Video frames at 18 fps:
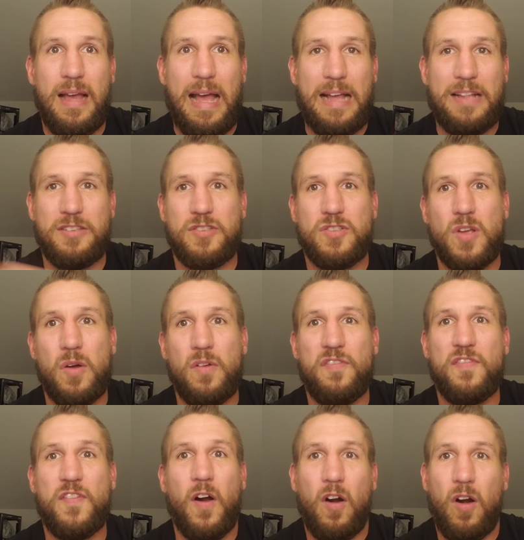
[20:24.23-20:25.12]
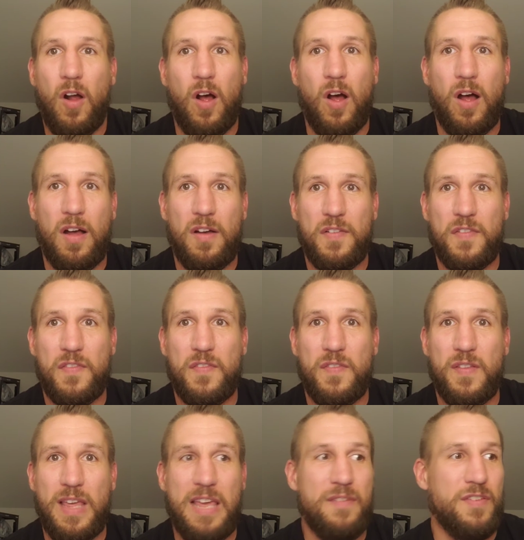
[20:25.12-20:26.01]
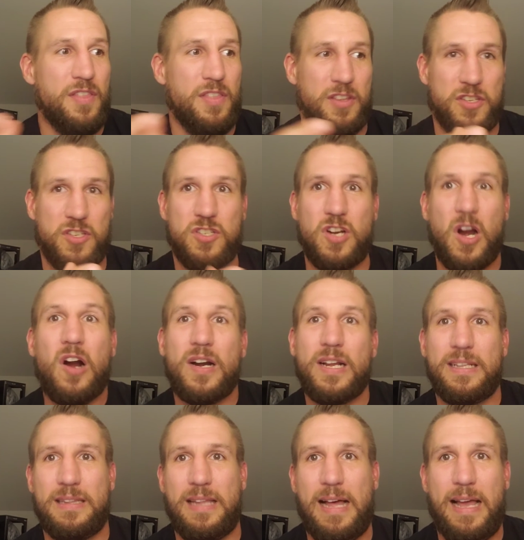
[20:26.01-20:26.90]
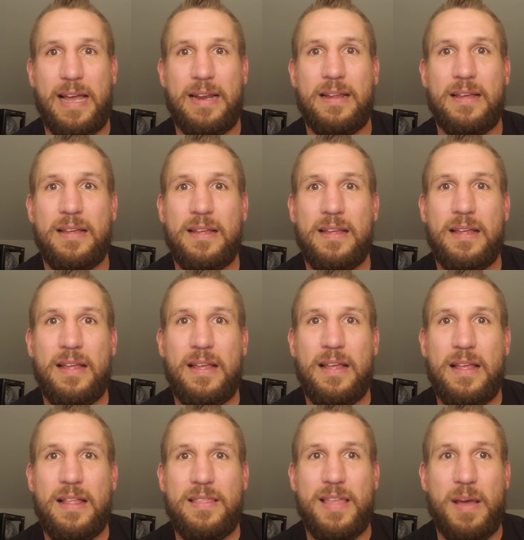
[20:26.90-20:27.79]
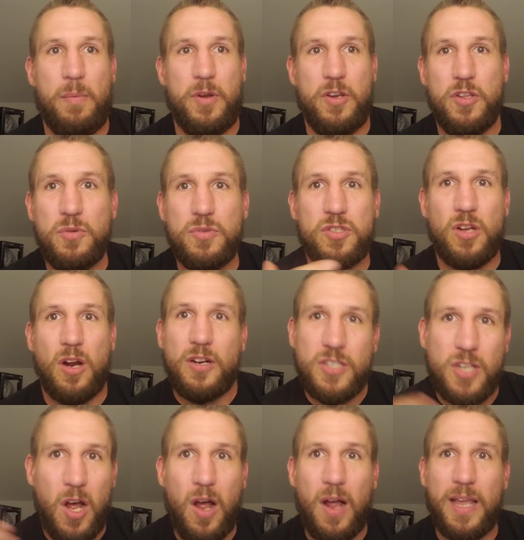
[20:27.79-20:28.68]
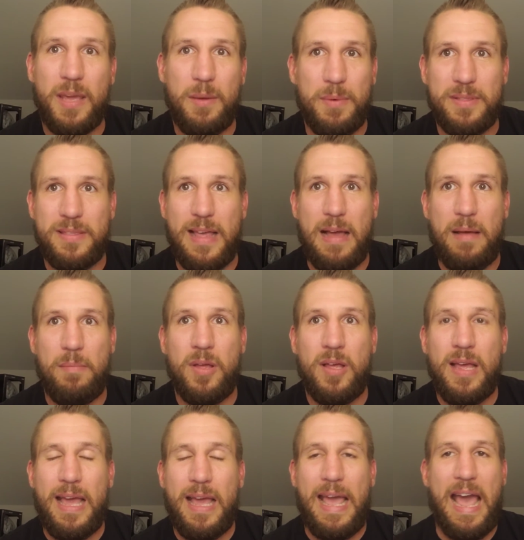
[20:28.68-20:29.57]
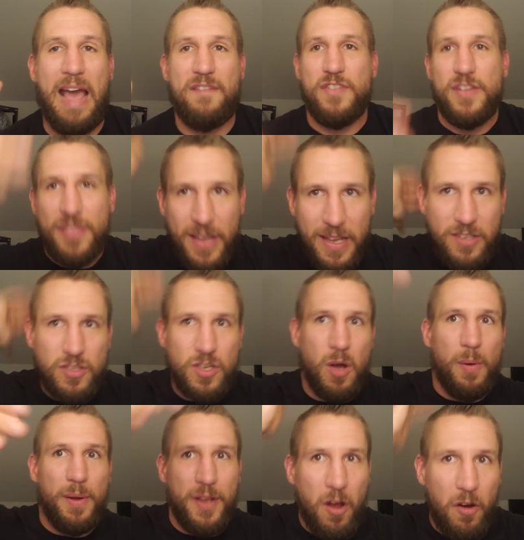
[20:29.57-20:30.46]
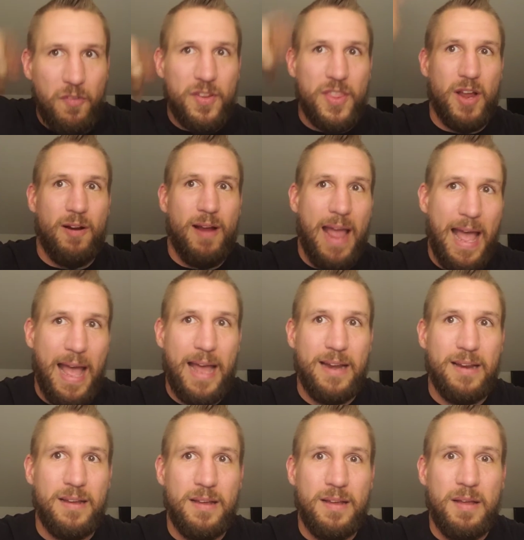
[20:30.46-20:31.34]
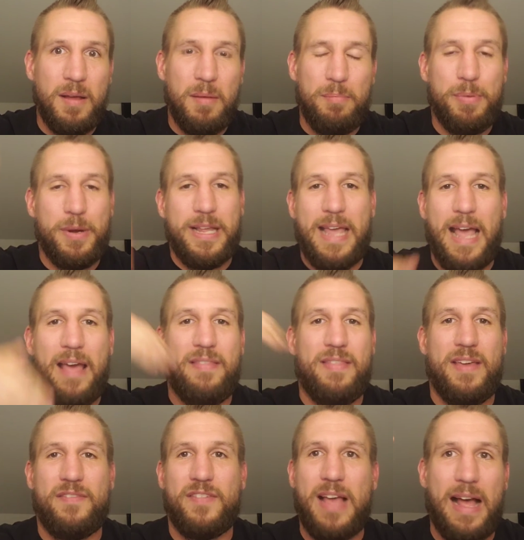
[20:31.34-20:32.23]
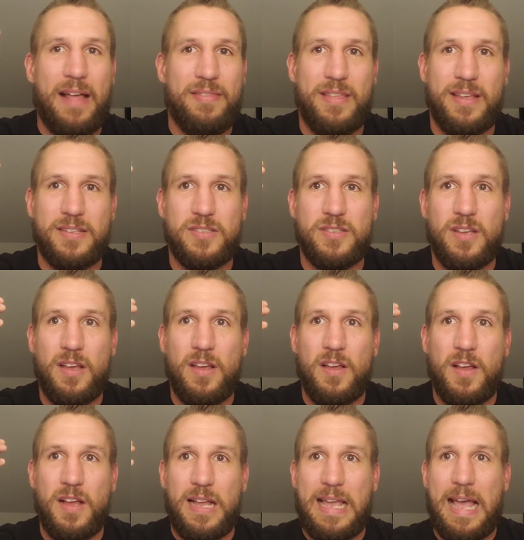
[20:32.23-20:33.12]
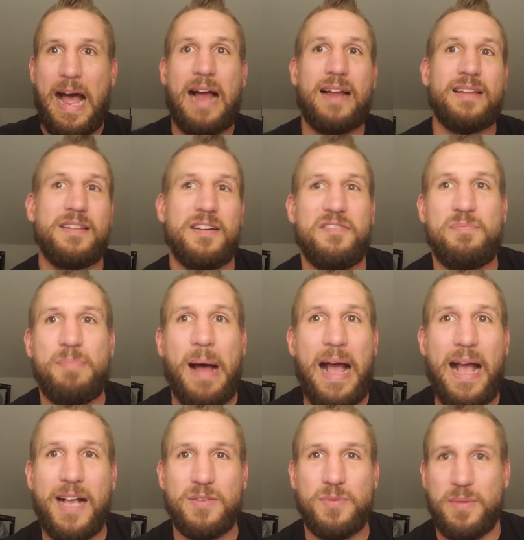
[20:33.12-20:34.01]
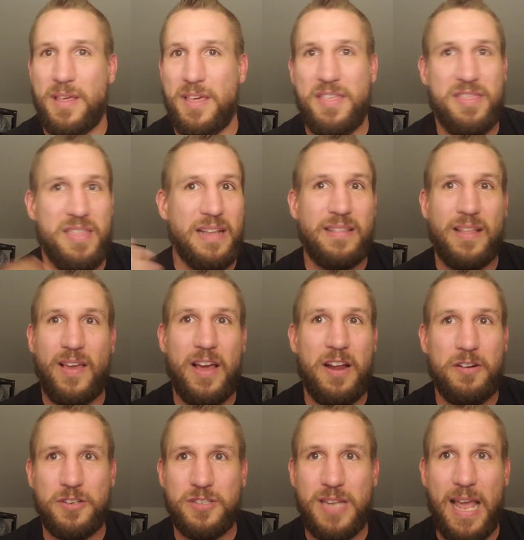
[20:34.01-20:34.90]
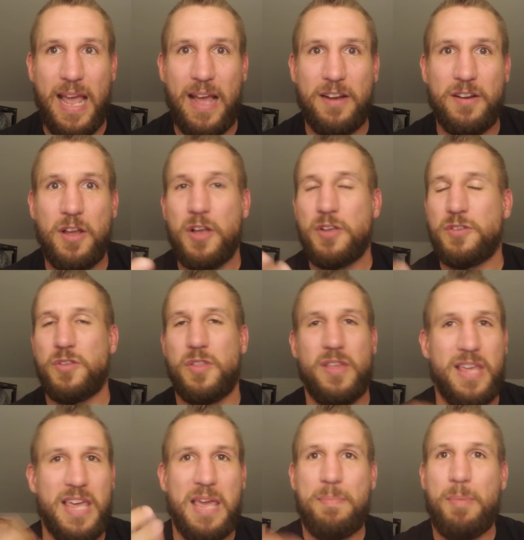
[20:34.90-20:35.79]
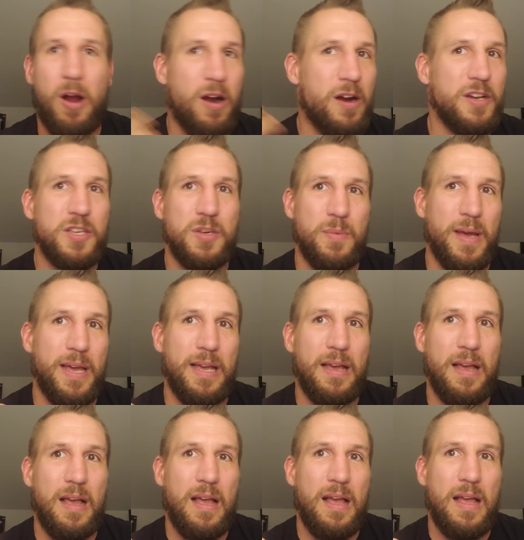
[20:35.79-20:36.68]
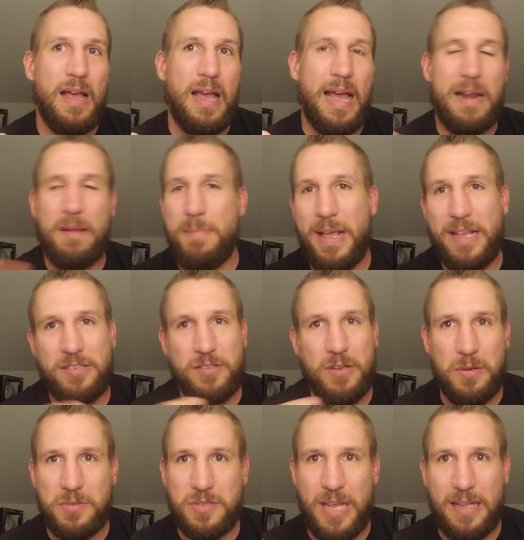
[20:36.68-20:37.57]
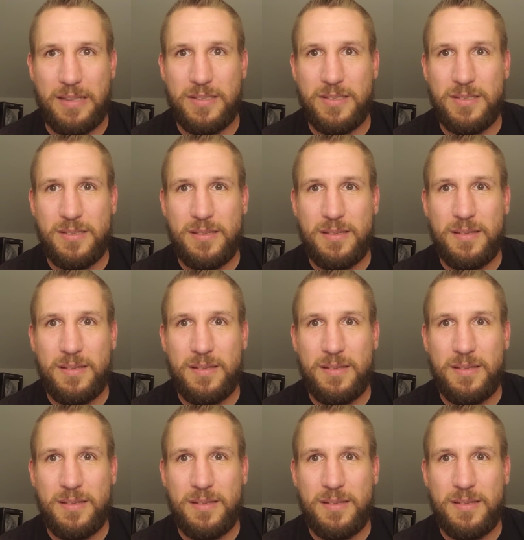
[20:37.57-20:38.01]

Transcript: and so far off even the starting line that when you start talking with them, everything is going over their head. But again, they've got this cognitive bias where they think that they understand, so they keep arguing and it makes no sense.